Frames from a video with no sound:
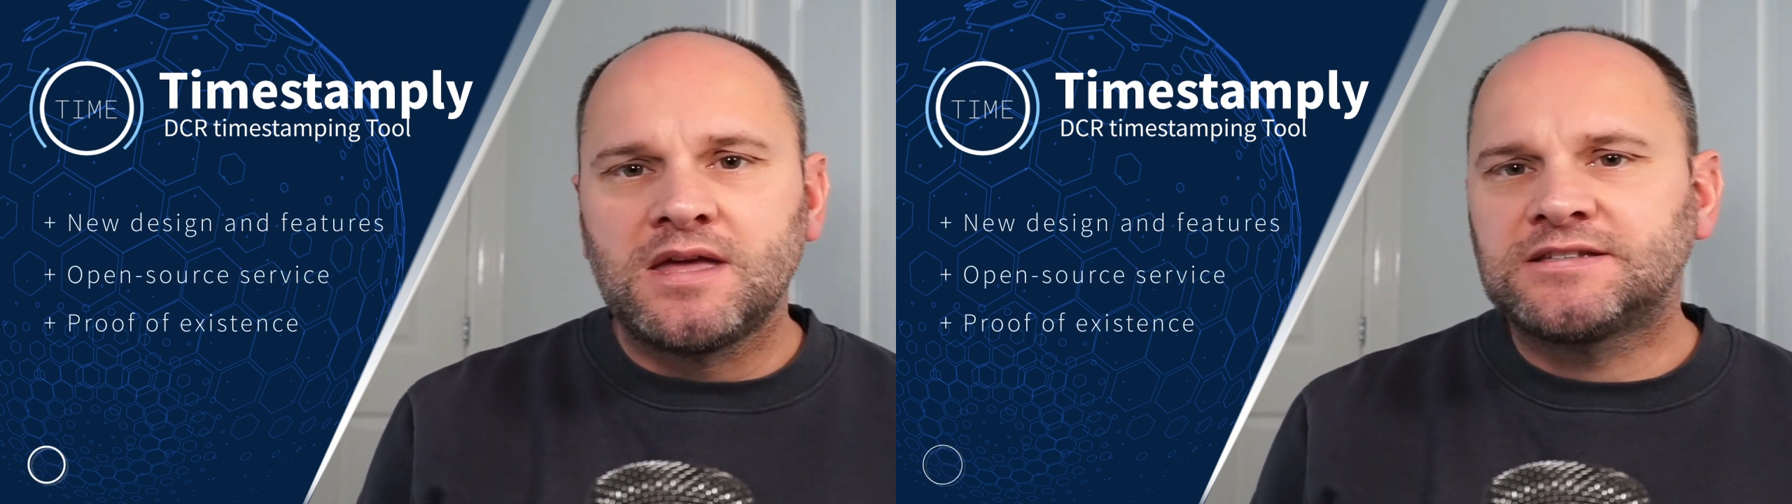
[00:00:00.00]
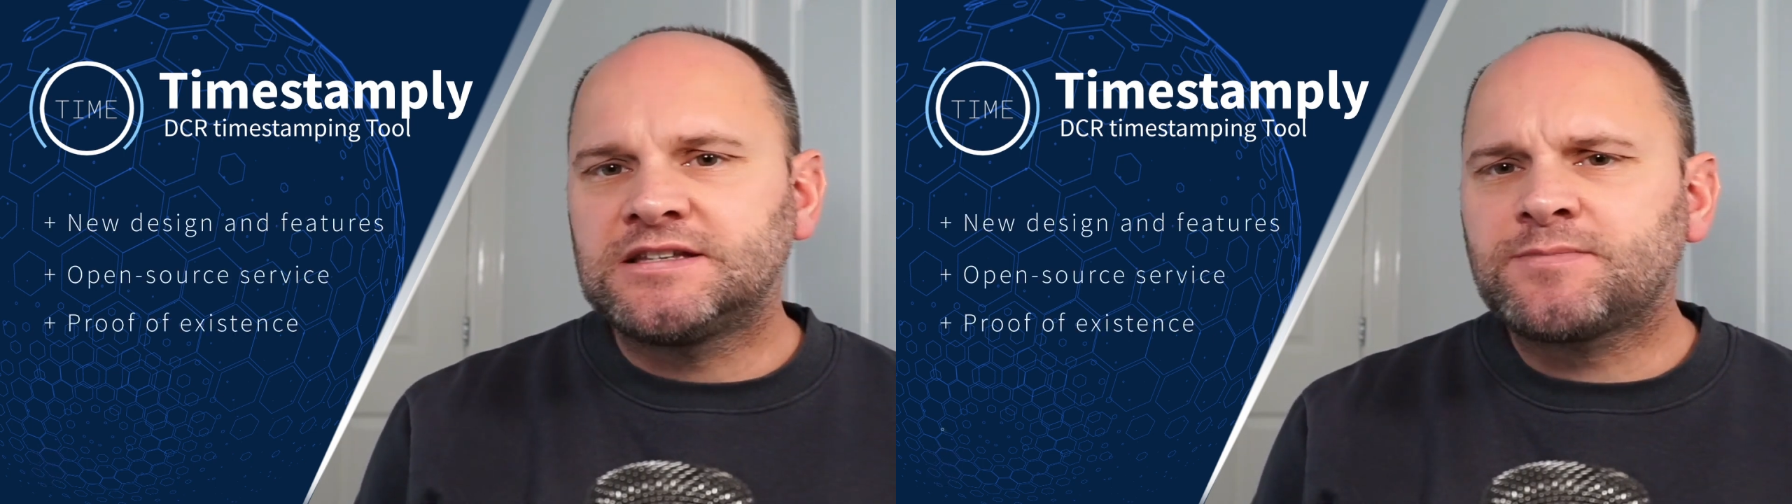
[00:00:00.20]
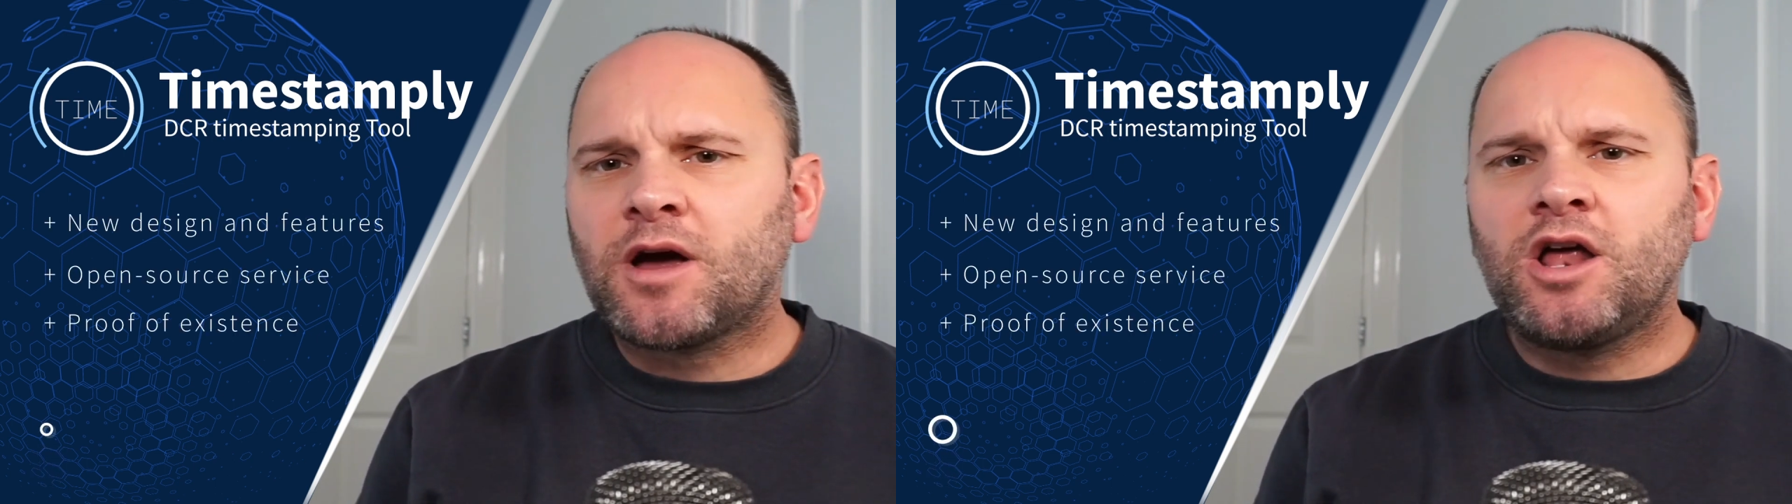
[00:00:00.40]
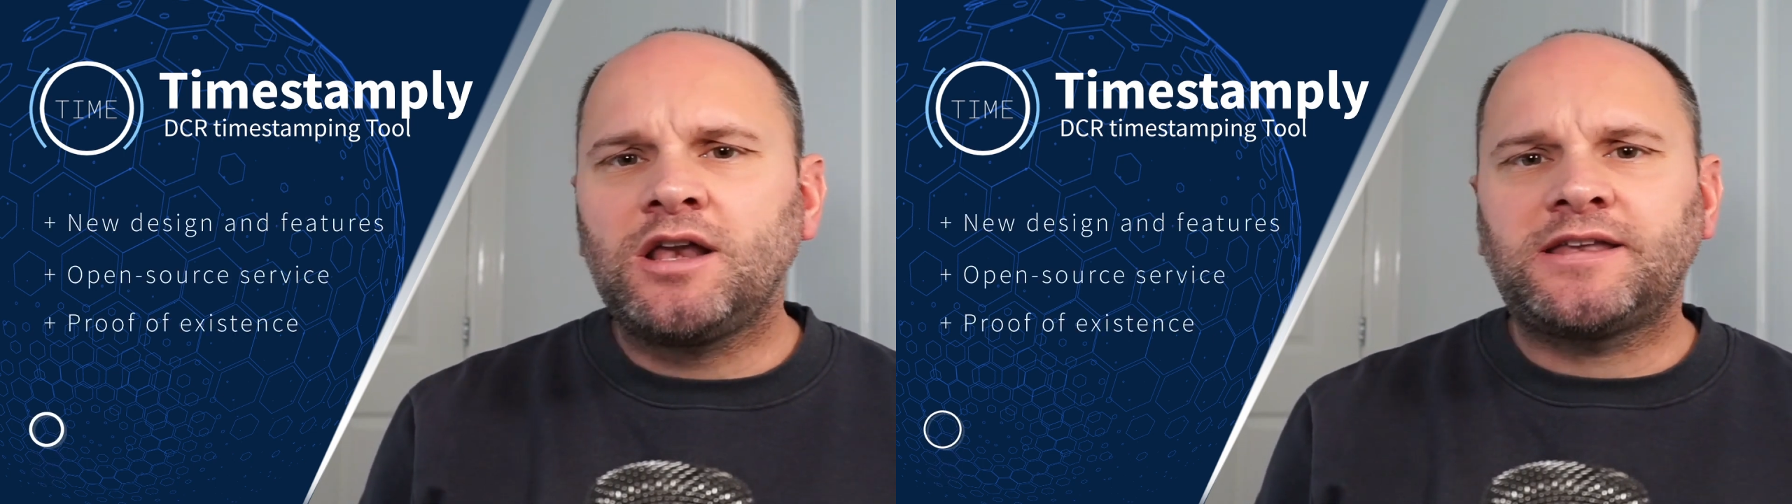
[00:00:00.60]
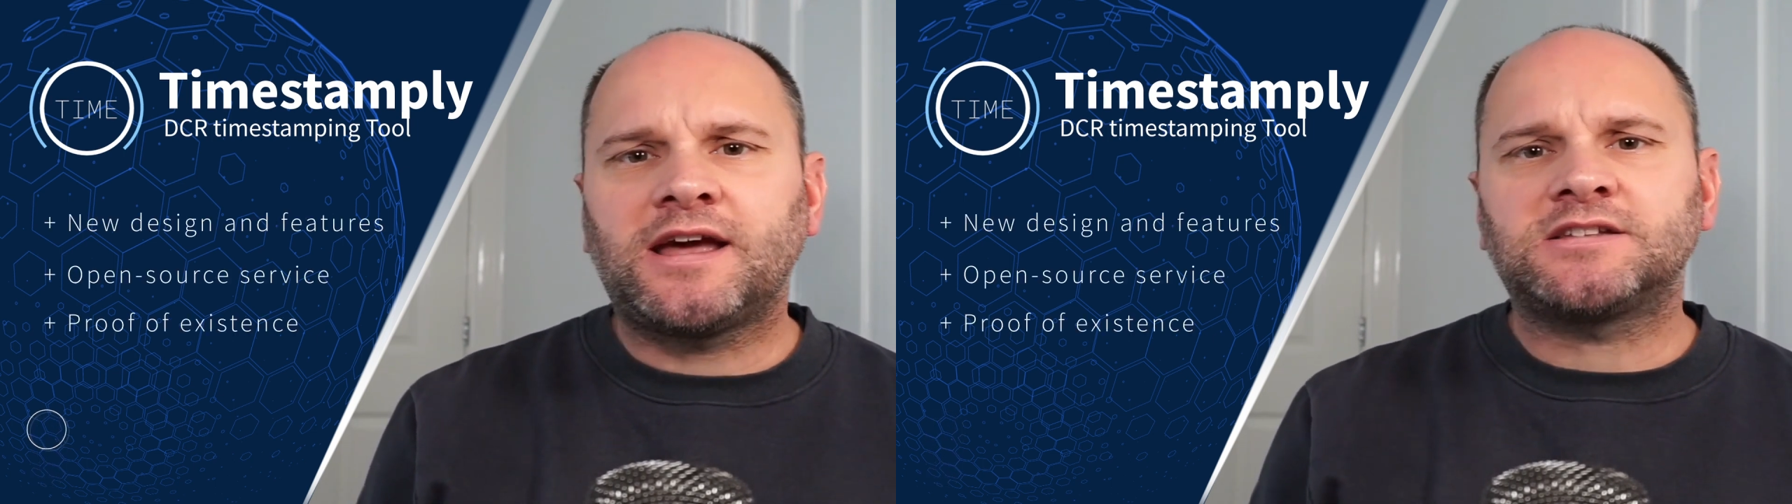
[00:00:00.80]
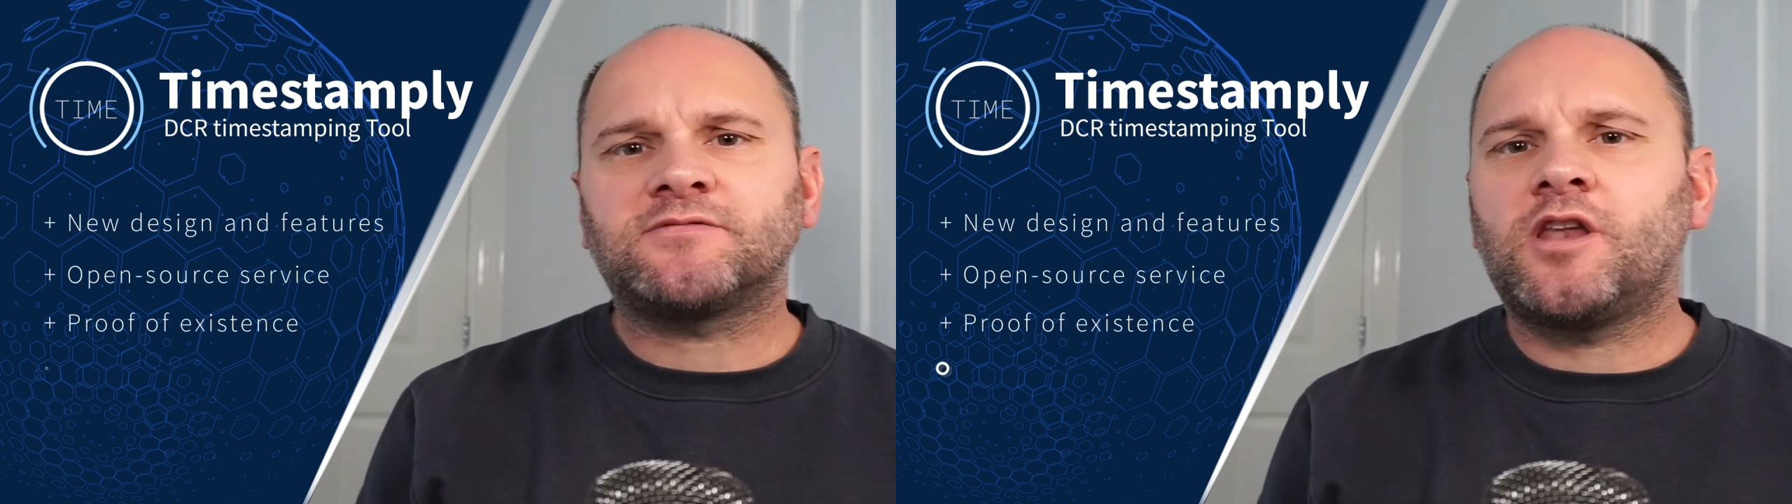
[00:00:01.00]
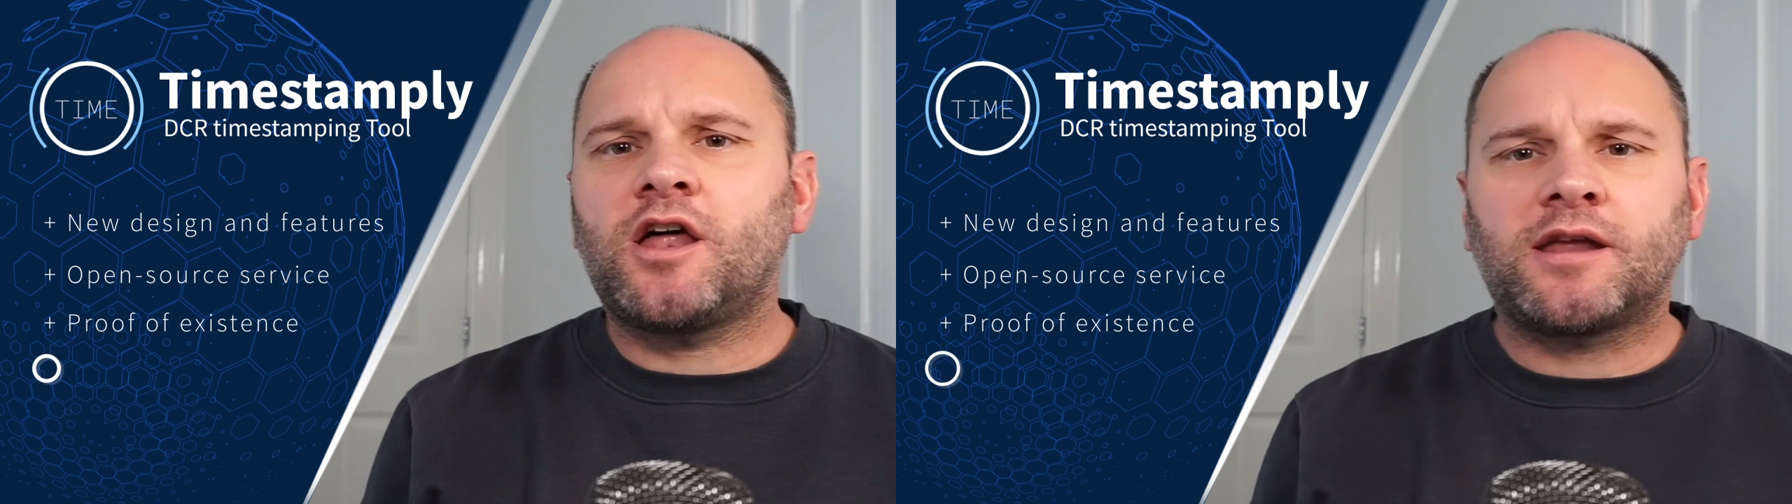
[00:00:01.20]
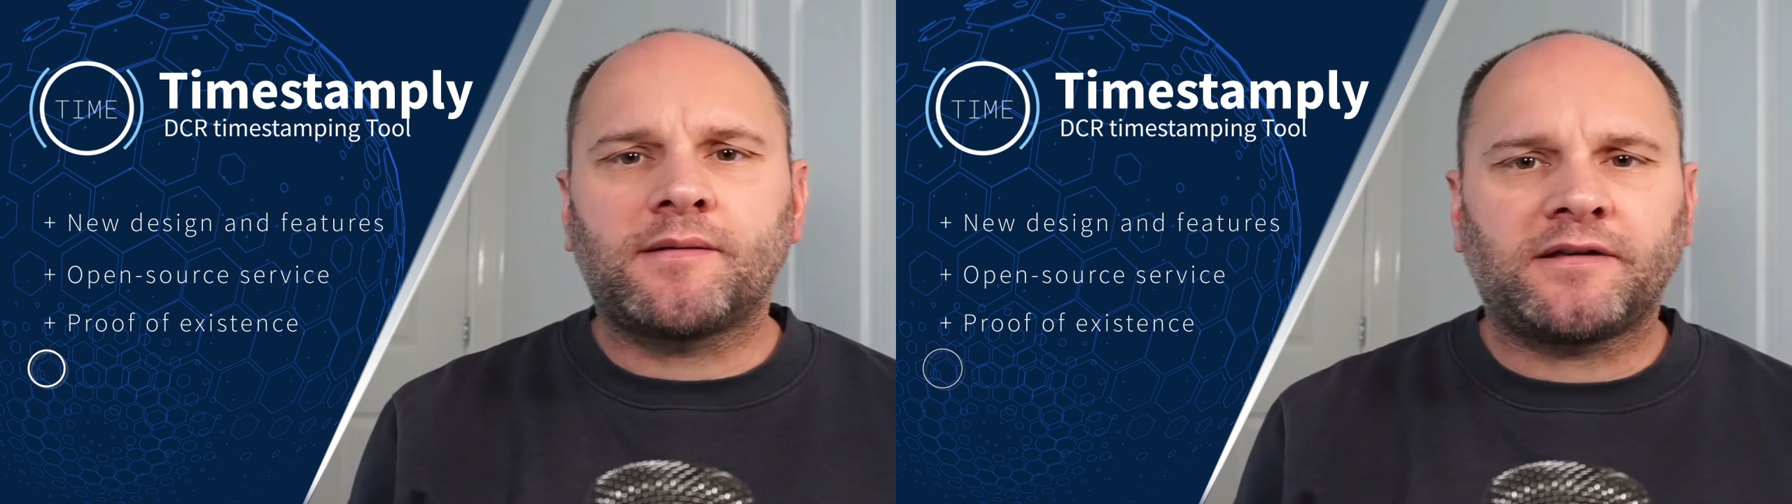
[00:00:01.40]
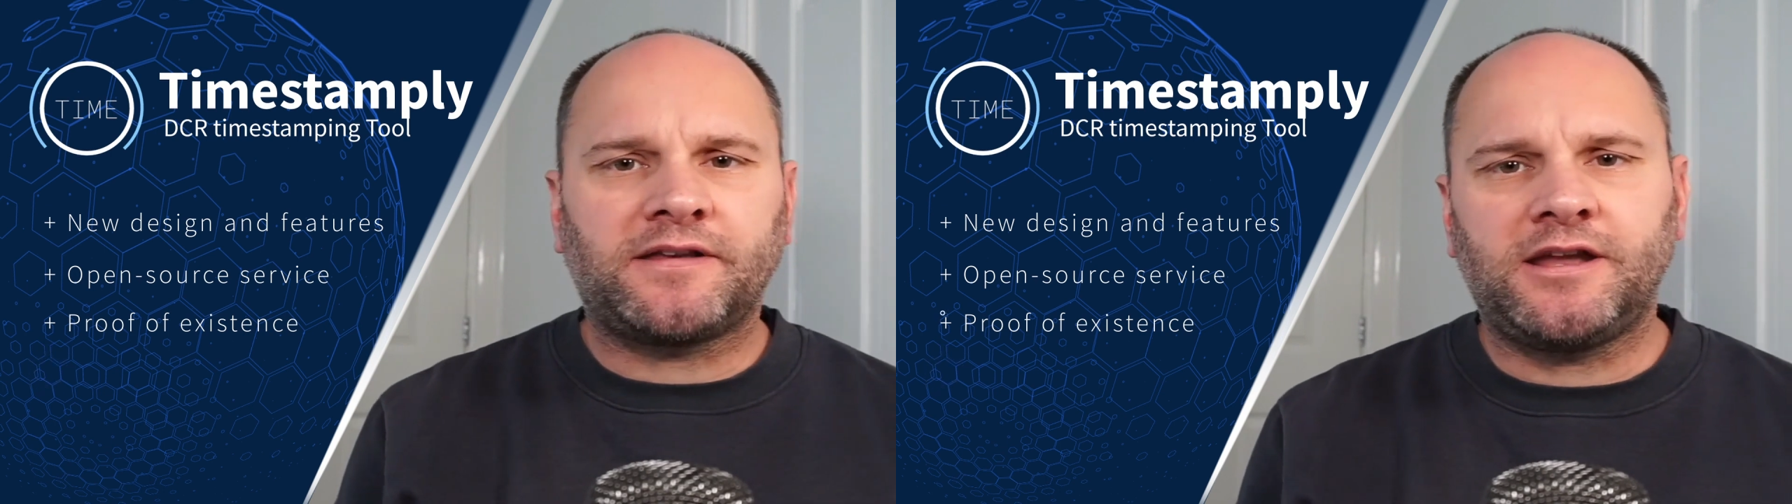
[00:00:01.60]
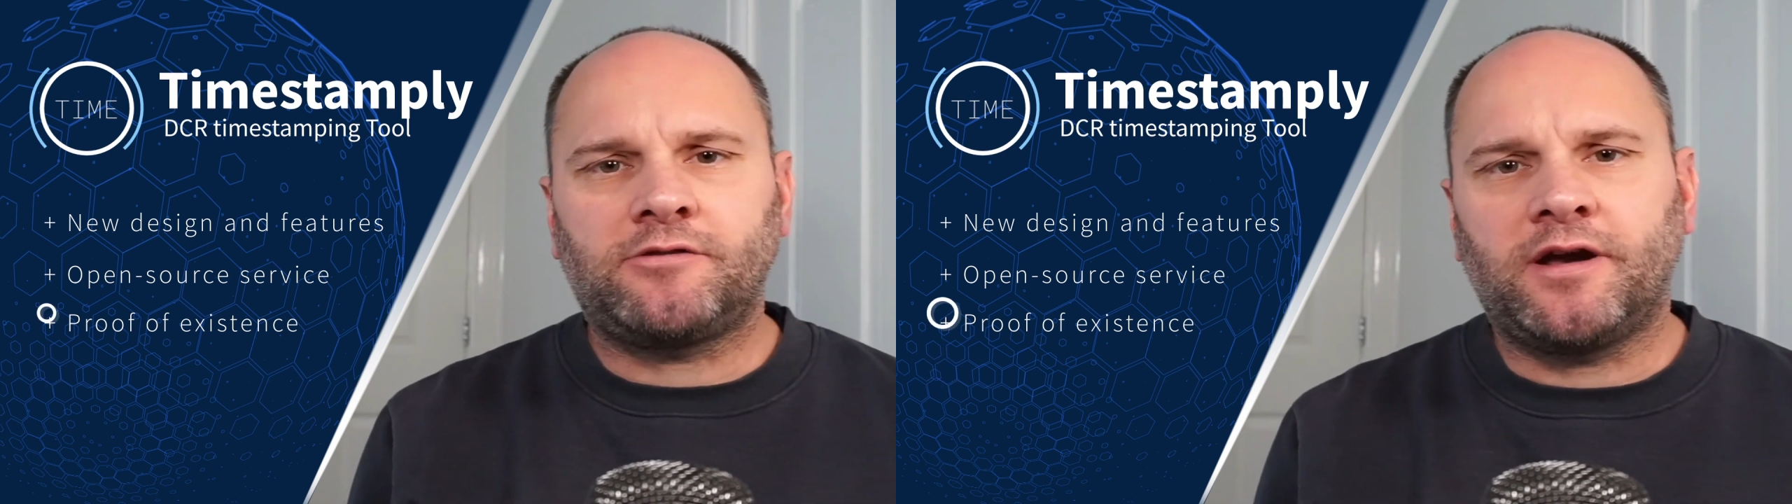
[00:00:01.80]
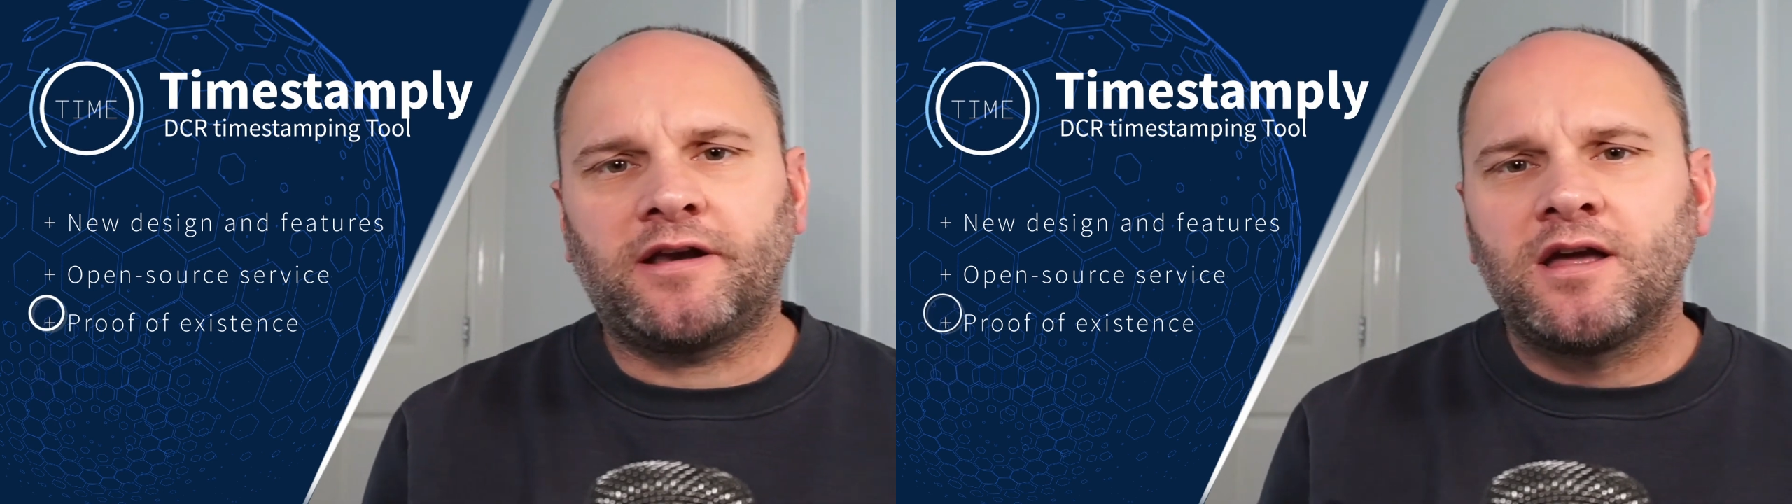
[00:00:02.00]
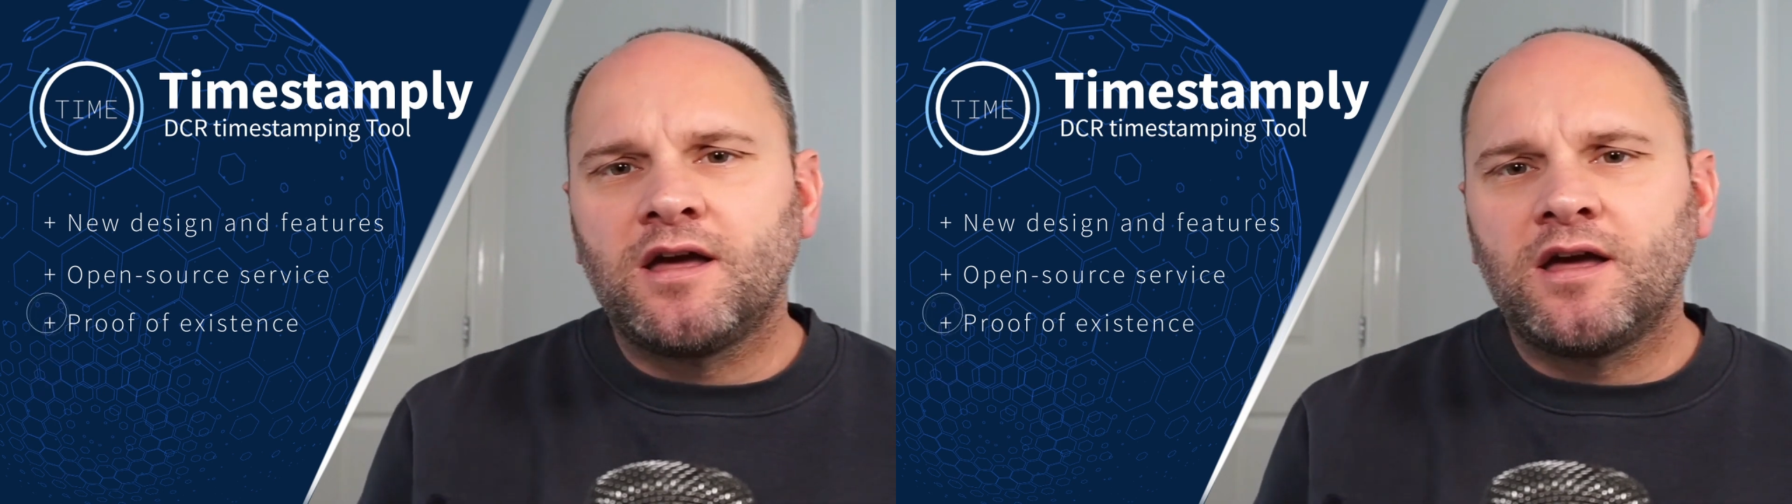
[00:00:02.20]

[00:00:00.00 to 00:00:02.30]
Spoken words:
Since my early days of learning about Decred,